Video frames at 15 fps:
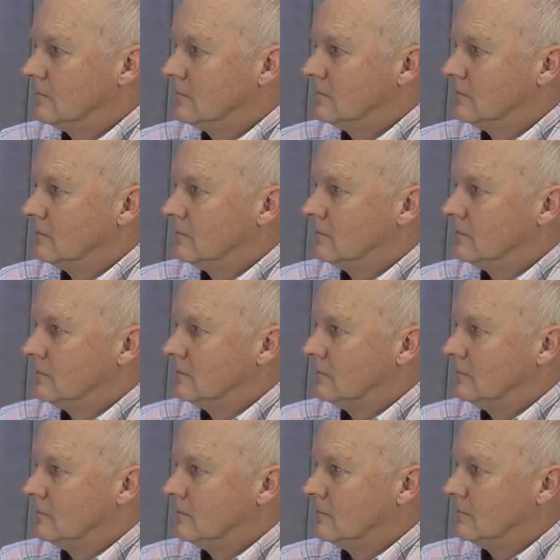
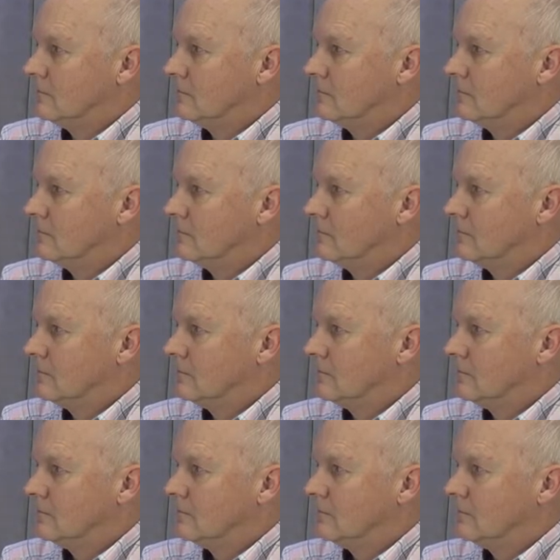
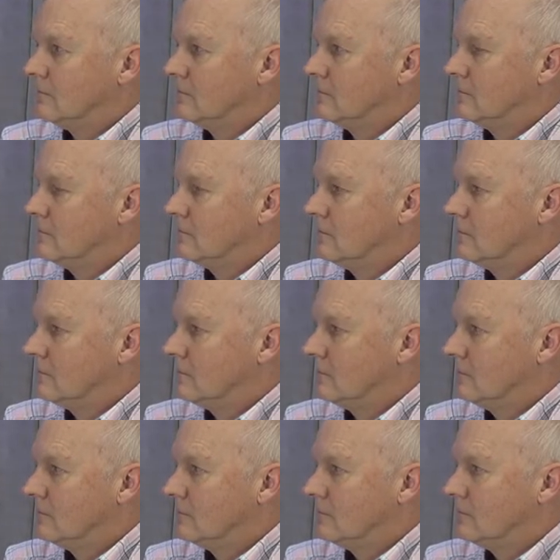
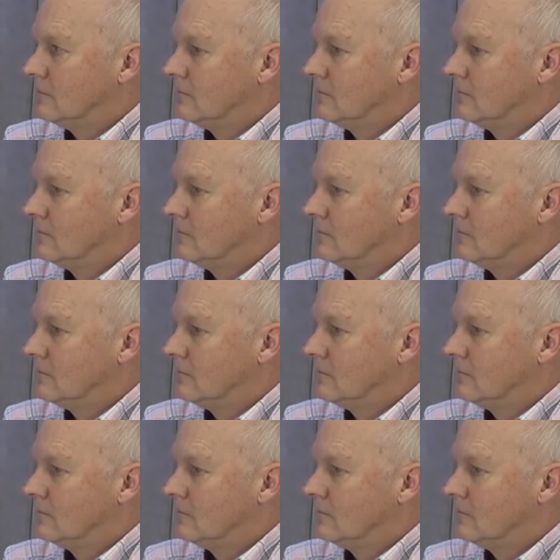This person isn't speaking.